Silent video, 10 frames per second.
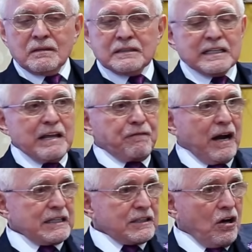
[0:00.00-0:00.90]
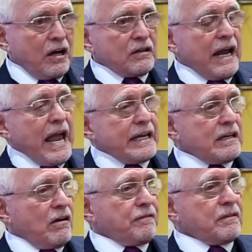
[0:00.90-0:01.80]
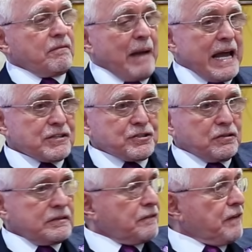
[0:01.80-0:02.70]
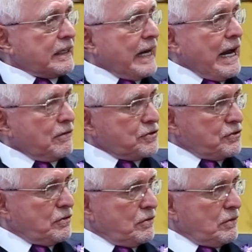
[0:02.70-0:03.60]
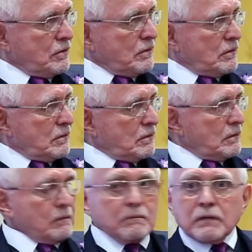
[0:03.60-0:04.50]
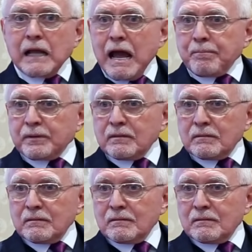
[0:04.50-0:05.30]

And then they find the daughter hanging off a banister in their fucking house. What happened?